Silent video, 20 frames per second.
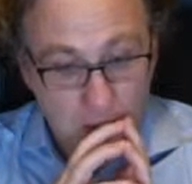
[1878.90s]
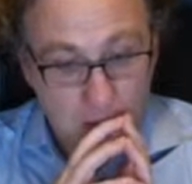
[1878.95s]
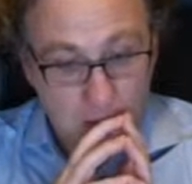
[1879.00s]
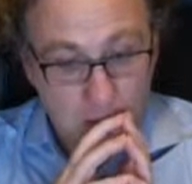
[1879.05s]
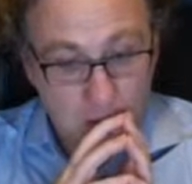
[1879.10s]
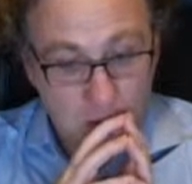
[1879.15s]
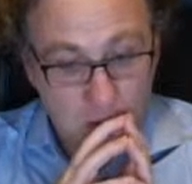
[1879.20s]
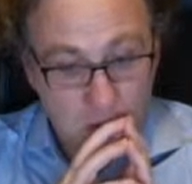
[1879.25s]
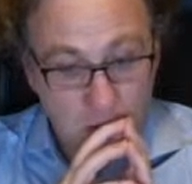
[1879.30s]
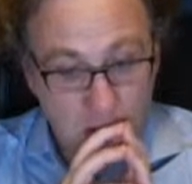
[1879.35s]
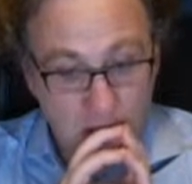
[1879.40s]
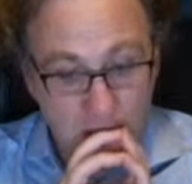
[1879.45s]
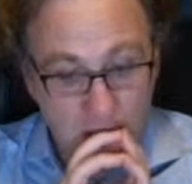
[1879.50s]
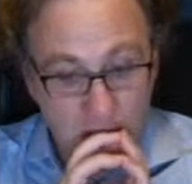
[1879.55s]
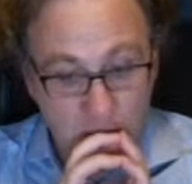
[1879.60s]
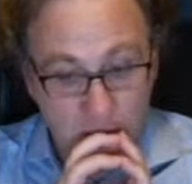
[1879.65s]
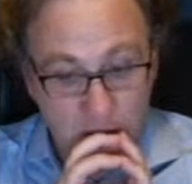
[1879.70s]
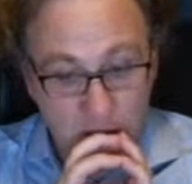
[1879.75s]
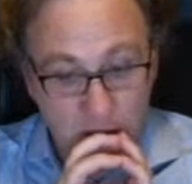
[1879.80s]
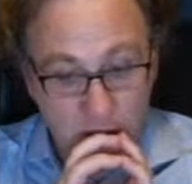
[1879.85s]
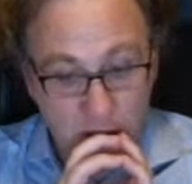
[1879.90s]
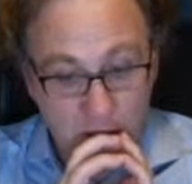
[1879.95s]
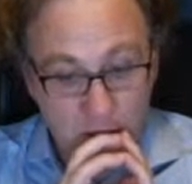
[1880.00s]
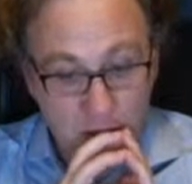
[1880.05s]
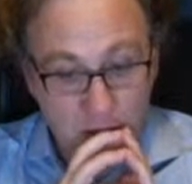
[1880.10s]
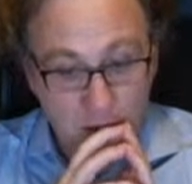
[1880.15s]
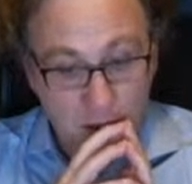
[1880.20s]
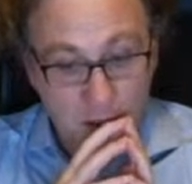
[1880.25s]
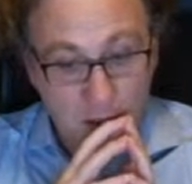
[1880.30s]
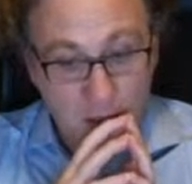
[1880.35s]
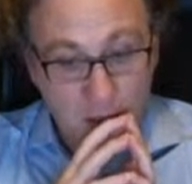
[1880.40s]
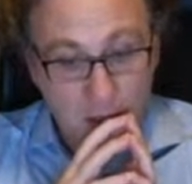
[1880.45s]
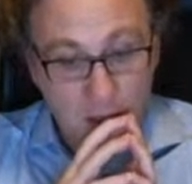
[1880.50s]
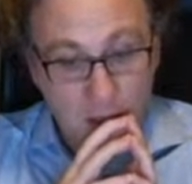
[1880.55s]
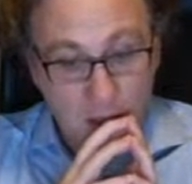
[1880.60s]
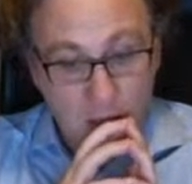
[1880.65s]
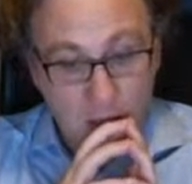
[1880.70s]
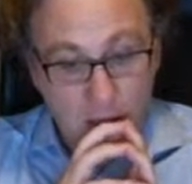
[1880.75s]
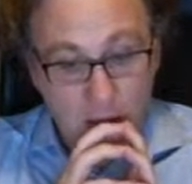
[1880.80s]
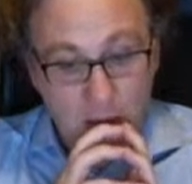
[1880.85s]
so alignment,
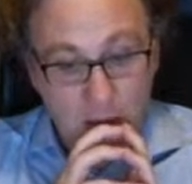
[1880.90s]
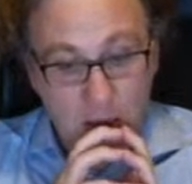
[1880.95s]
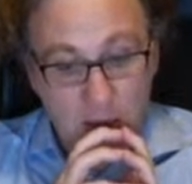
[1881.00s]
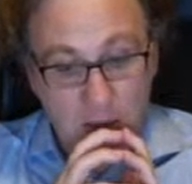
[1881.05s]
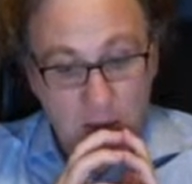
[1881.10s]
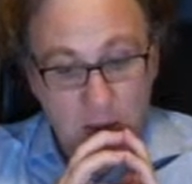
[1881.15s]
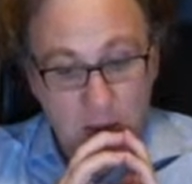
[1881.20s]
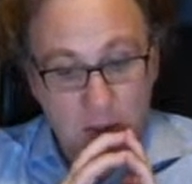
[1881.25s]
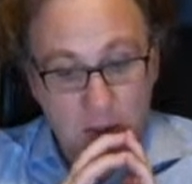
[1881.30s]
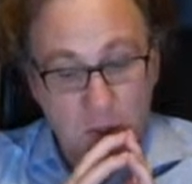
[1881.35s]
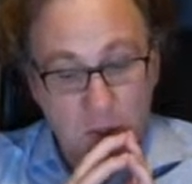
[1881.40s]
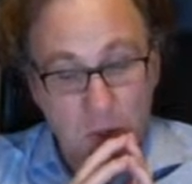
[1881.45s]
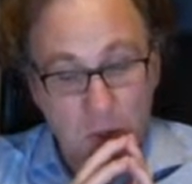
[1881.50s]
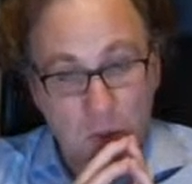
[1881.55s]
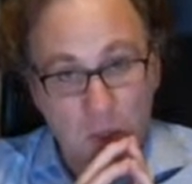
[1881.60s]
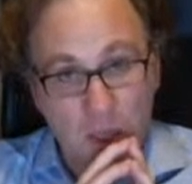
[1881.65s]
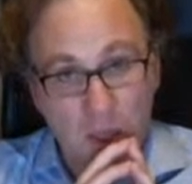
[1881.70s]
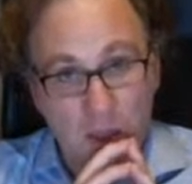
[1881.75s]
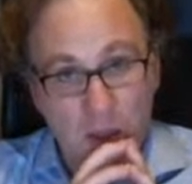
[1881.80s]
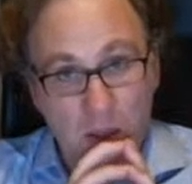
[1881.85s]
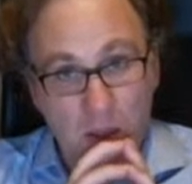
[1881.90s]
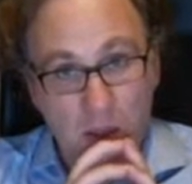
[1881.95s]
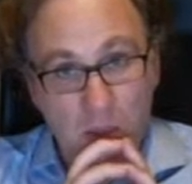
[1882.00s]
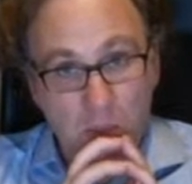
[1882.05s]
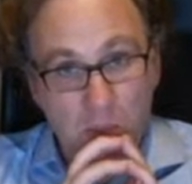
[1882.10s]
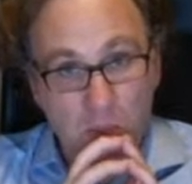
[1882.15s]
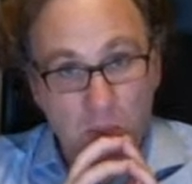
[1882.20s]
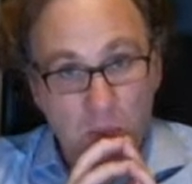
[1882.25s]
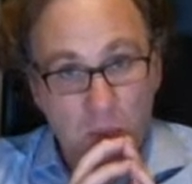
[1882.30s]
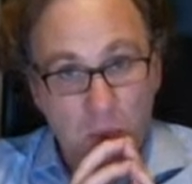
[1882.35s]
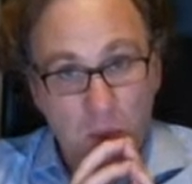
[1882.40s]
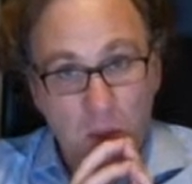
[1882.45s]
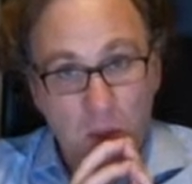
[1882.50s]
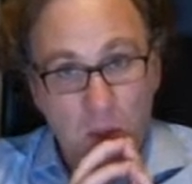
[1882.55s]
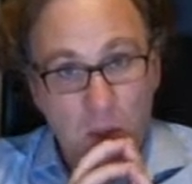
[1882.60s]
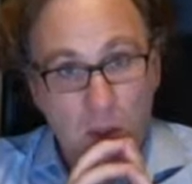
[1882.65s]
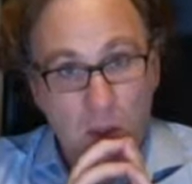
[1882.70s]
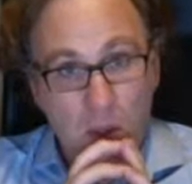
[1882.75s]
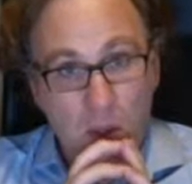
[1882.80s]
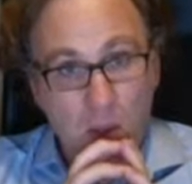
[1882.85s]
then so you can
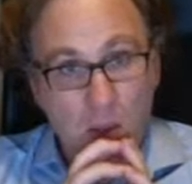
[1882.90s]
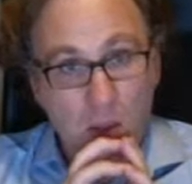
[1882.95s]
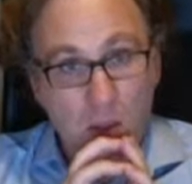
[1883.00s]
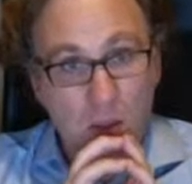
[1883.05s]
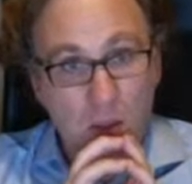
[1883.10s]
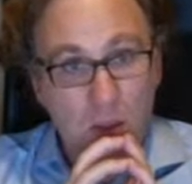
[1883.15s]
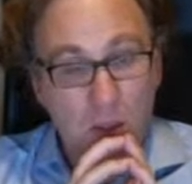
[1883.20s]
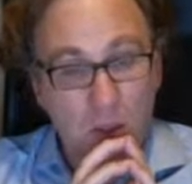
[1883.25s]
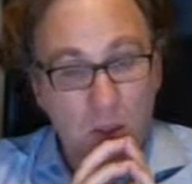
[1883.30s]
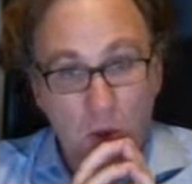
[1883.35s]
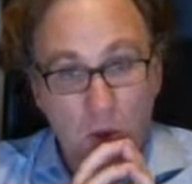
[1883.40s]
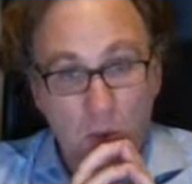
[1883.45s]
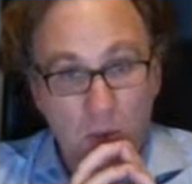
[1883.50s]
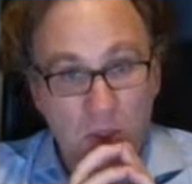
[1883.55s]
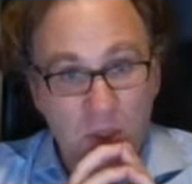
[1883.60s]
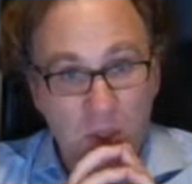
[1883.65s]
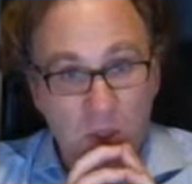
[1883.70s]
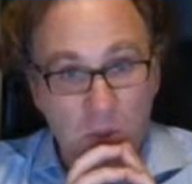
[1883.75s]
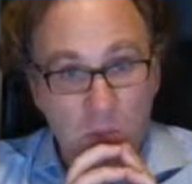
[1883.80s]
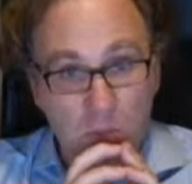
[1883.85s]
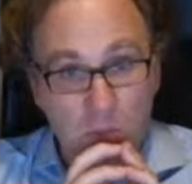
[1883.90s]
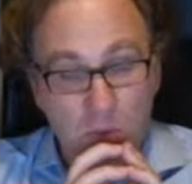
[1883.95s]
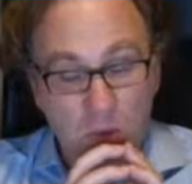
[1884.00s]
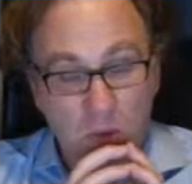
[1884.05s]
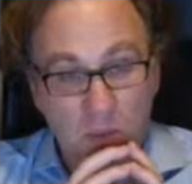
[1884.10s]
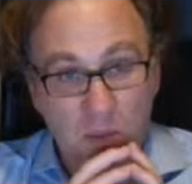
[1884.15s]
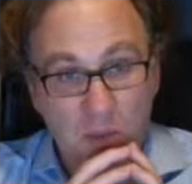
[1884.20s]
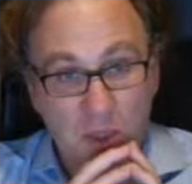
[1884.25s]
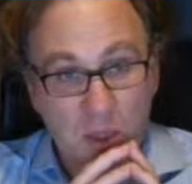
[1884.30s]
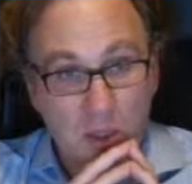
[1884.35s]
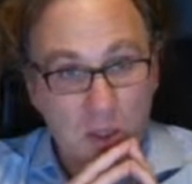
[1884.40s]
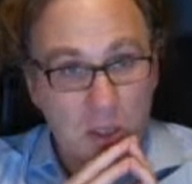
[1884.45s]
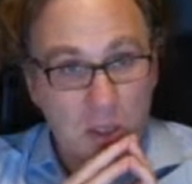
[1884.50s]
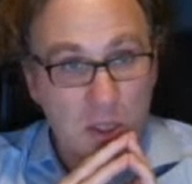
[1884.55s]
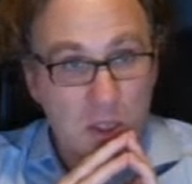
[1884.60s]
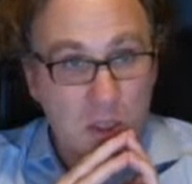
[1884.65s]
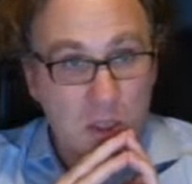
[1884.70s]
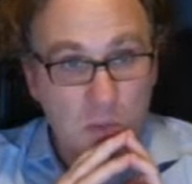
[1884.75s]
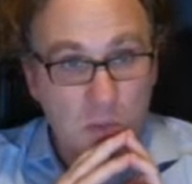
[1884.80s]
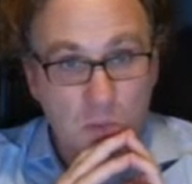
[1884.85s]
then determine certain
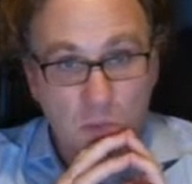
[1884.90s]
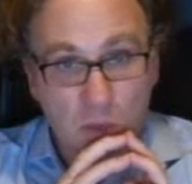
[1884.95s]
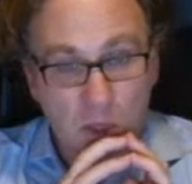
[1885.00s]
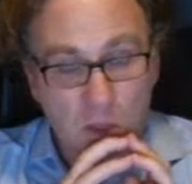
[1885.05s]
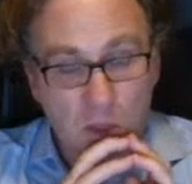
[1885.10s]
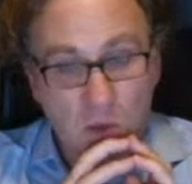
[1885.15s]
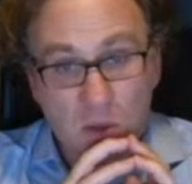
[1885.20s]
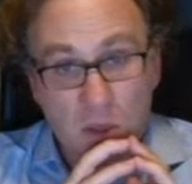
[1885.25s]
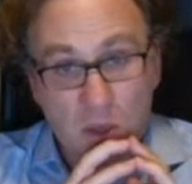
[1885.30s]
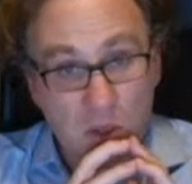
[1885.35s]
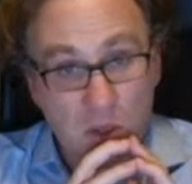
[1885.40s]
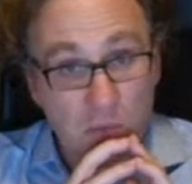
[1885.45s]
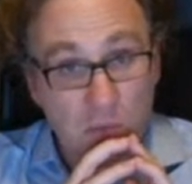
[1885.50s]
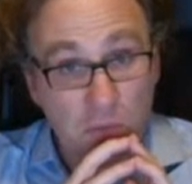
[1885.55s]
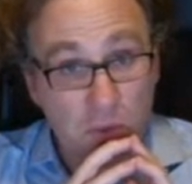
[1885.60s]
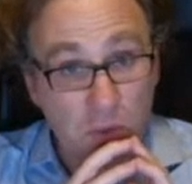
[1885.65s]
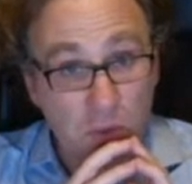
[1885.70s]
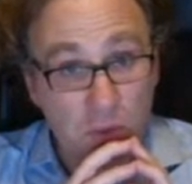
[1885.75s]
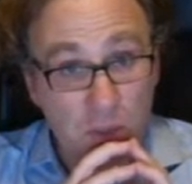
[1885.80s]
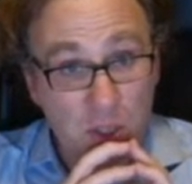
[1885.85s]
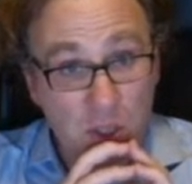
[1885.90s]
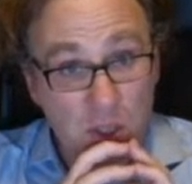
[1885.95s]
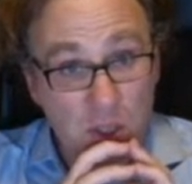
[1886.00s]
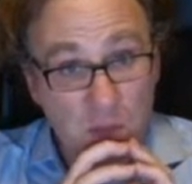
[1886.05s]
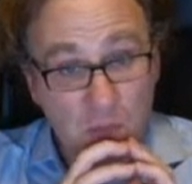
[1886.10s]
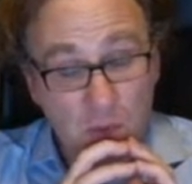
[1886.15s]
probabilities by looking at frequencies.